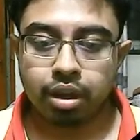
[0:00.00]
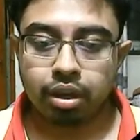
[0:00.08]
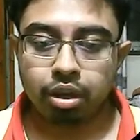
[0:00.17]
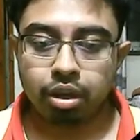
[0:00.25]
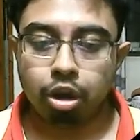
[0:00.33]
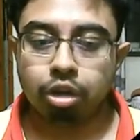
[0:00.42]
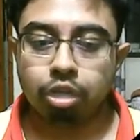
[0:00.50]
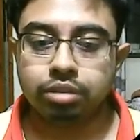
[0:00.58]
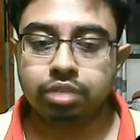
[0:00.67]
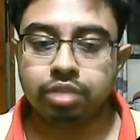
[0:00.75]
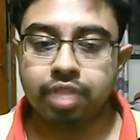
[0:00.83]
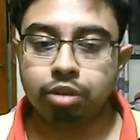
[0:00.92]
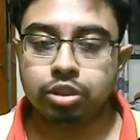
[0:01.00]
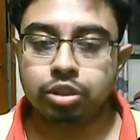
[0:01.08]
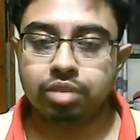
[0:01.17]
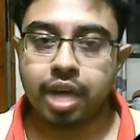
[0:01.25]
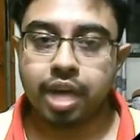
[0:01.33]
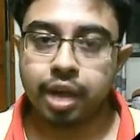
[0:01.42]
all of the values of
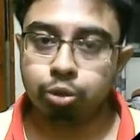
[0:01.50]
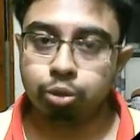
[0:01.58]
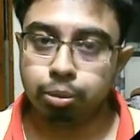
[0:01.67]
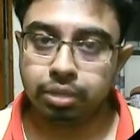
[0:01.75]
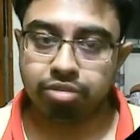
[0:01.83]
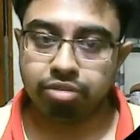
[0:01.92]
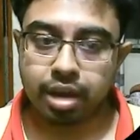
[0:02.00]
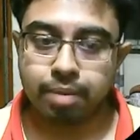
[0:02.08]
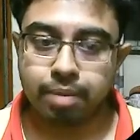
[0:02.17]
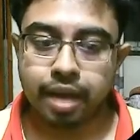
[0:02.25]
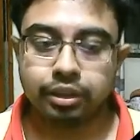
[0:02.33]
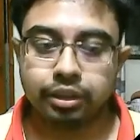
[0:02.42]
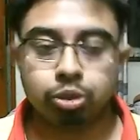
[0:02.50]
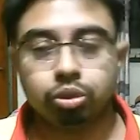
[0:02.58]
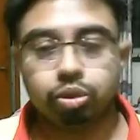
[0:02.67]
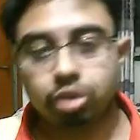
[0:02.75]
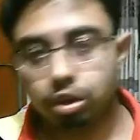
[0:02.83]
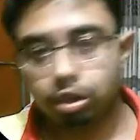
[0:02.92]
I would be 5, and it would
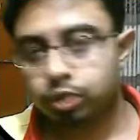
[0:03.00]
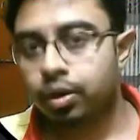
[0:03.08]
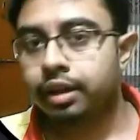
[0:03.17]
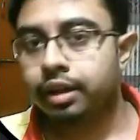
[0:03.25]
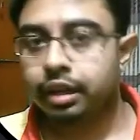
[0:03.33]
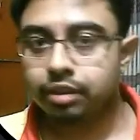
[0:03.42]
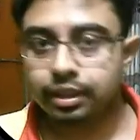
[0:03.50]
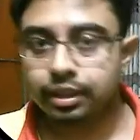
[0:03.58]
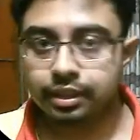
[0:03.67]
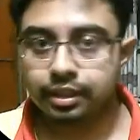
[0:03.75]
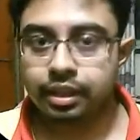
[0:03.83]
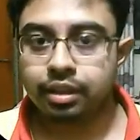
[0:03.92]
also run endlessly